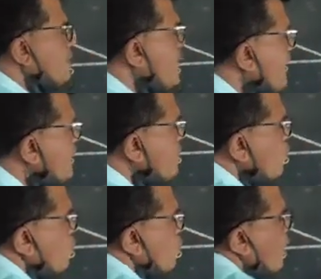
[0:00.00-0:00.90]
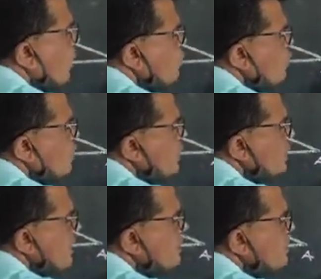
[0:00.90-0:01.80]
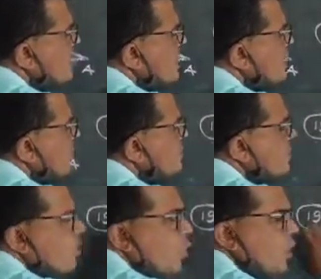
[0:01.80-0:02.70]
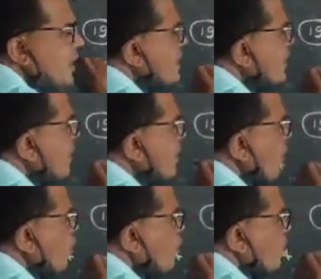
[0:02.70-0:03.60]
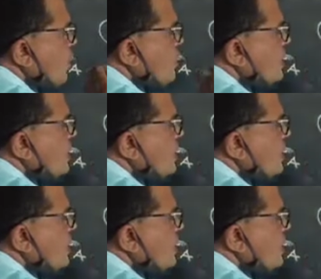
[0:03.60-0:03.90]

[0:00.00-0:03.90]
Then we have to ECD is the collinear now.